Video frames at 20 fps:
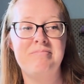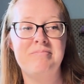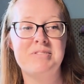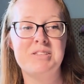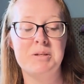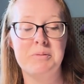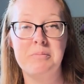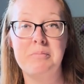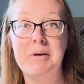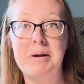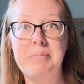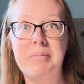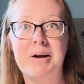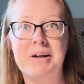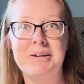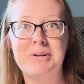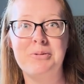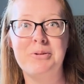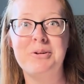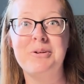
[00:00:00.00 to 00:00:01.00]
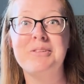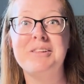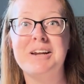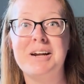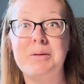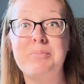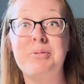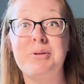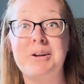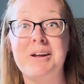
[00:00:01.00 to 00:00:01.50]
some of my body oil that
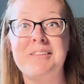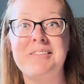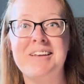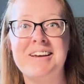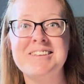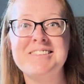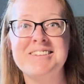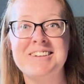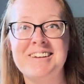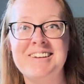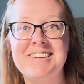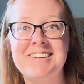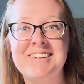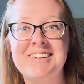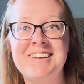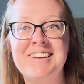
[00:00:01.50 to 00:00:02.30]
I put on last night,